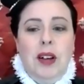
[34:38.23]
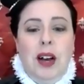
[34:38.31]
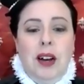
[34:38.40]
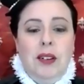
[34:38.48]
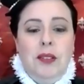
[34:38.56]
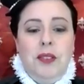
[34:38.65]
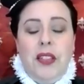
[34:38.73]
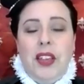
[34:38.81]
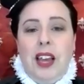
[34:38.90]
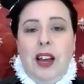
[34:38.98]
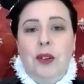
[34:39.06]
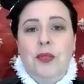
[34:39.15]

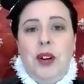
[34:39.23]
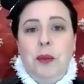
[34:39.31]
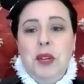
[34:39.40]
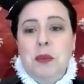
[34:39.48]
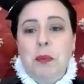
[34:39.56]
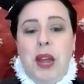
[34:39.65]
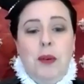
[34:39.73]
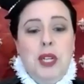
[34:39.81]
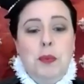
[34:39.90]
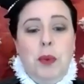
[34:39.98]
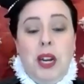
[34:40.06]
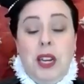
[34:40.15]
farthingale frontwards and
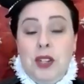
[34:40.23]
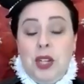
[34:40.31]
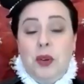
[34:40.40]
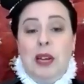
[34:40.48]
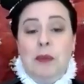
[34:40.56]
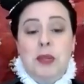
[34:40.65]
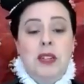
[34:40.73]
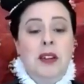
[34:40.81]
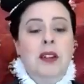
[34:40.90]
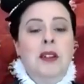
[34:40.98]
backwards by using your hips,